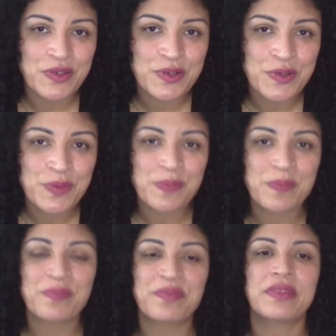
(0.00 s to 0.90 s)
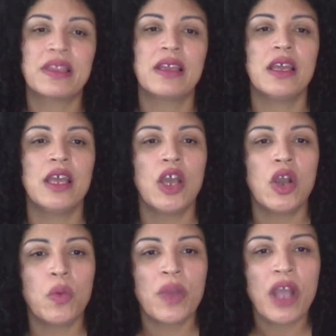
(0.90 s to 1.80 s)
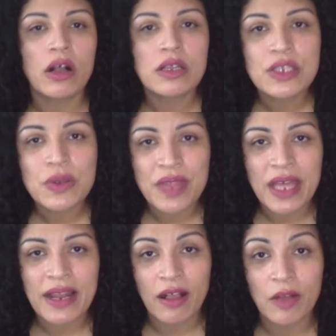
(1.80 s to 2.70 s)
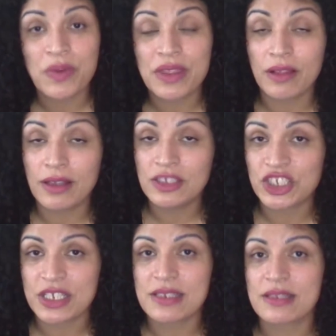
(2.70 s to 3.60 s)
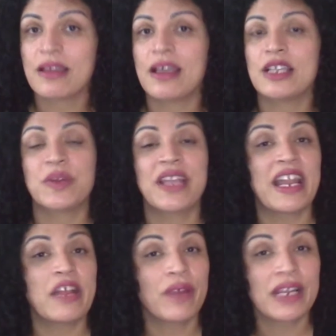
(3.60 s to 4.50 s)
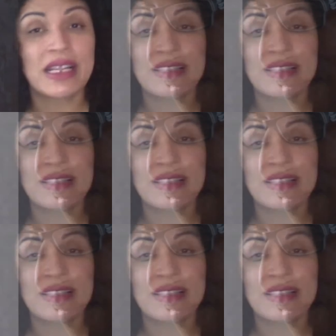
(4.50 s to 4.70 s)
users. We also then help with launches. As we're getting ready